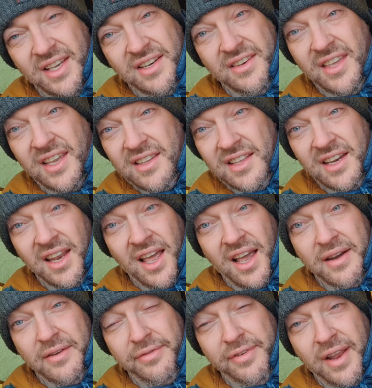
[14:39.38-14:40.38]
think that
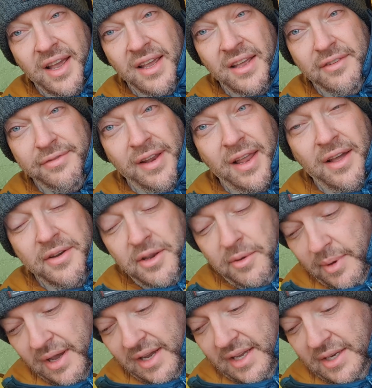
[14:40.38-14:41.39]
lying flat on your
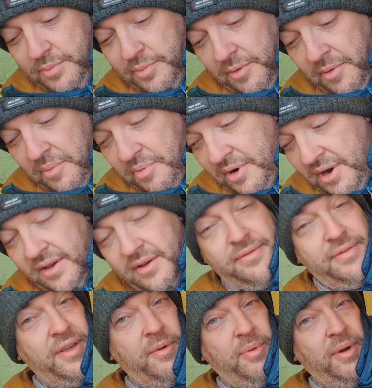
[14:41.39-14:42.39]
back is probably pretty good
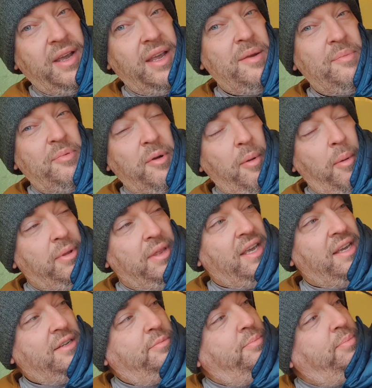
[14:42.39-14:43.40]
for your back, and it probably
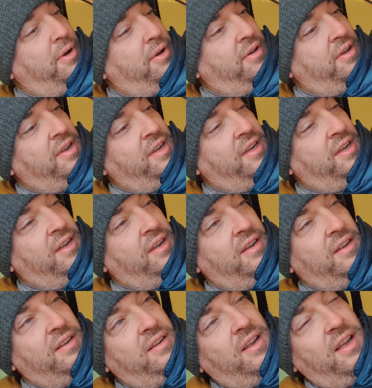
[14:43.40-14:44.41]
is, but
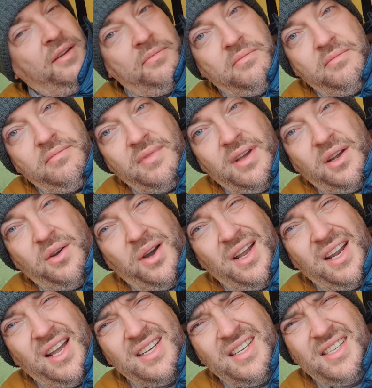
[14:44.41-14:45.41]
I quite
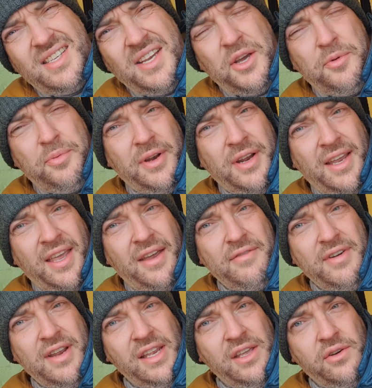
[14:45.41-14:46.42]
like to sit up and I get
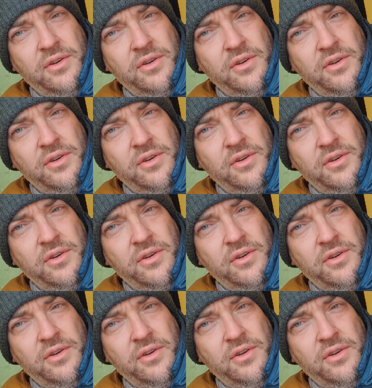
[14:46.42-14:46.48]
really